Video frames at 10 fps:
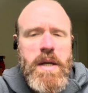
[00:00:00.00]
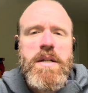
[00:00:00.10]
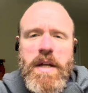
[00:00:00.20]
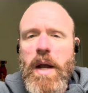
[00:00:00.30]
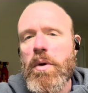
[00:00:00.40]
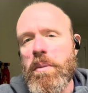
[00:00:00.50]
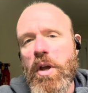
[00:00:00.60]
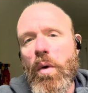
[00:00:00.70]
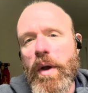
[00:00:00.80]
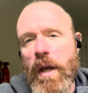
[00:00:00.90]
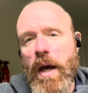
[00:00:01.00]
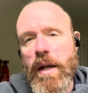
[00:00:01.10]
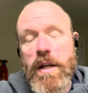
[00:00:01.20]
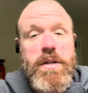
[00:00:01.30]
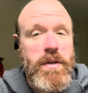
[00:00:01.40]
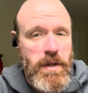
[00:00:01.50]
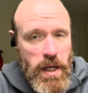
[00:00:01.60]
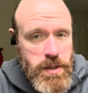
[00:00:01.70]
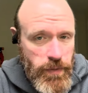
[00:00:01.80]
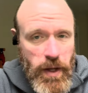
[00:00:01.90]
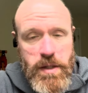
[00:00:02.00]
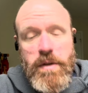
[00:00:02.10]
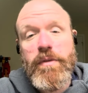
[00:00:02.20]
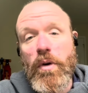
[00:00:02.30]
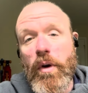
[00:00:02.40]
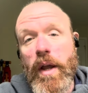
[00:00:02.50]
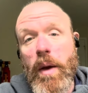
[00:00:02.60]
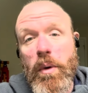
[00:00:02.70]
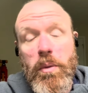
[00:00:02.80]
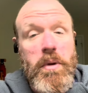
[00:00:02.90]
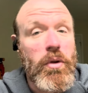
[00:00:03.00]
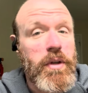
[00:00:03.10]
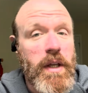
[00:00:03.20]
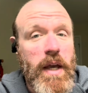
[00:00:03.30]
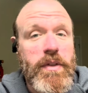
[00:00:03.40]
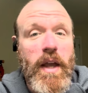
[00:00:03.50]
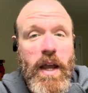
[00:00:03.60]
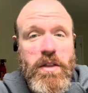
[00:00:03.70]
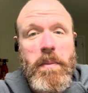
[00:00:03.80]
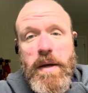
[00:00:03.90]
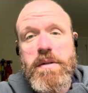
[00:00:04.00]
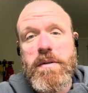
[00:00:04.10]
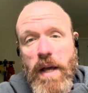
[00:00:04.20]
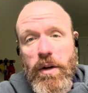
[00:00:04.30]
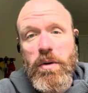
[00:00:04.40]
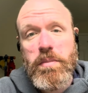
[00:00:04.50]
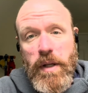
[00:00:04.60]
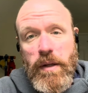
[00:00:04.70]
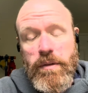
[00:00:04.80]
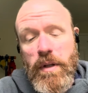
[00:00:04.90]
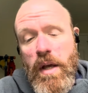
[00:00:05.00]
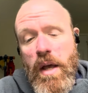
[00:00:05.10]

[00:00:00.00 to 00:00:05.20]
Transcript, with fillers: Today we're going to be going on into the next phase of Fiore and we're going to be looking at the Eighth Master dagger plays.